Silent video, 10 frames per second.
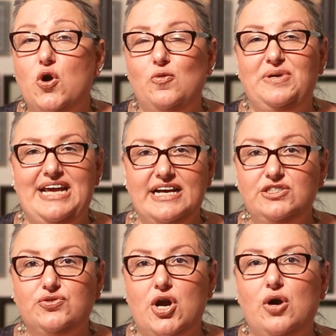open
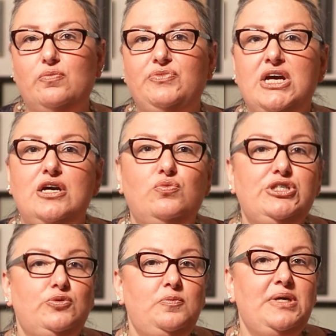escrow,
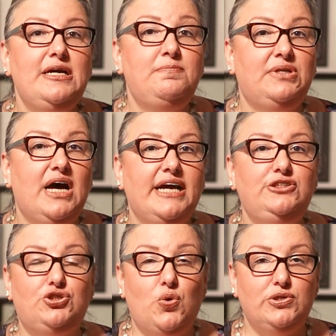which will be
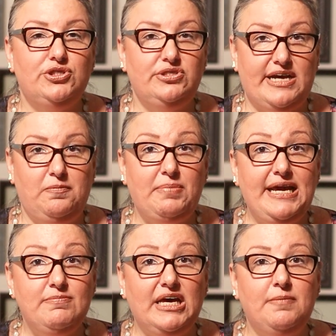applied towards your down
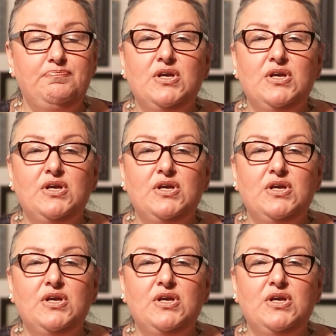payment.